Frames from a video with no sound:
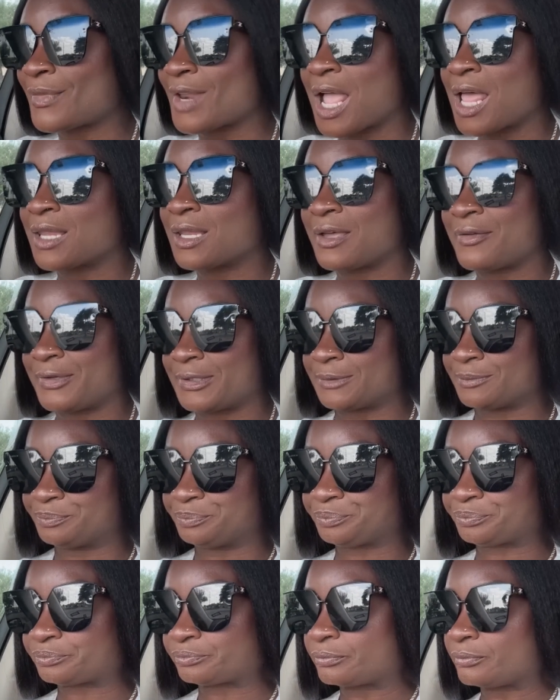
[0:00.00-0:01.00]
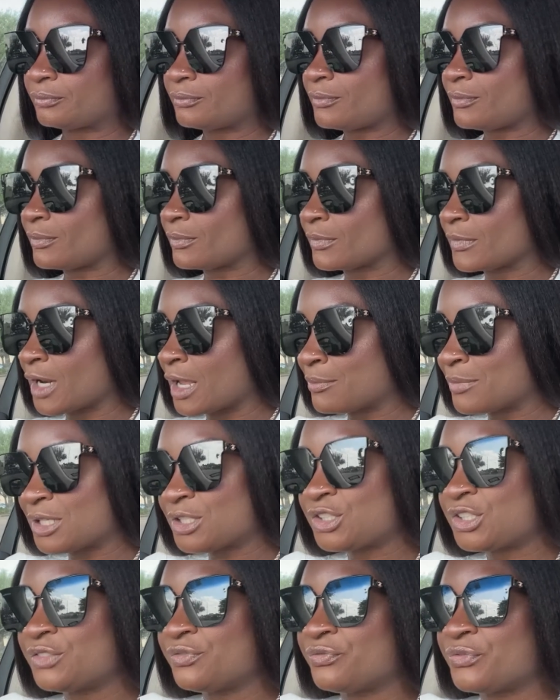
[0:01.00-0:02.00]
I love it. But
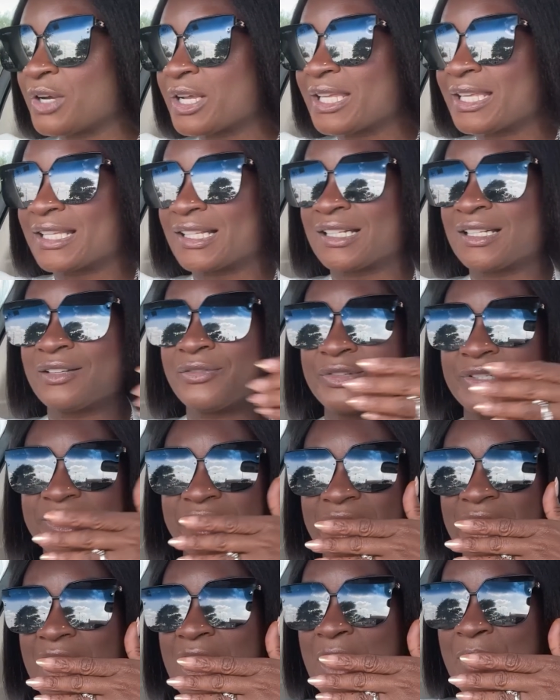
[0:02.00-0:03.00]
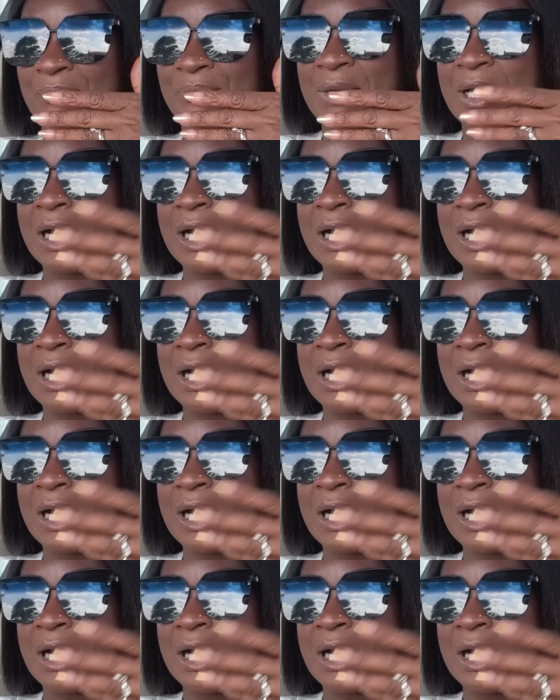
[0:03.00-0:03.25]
she freaking covers it up.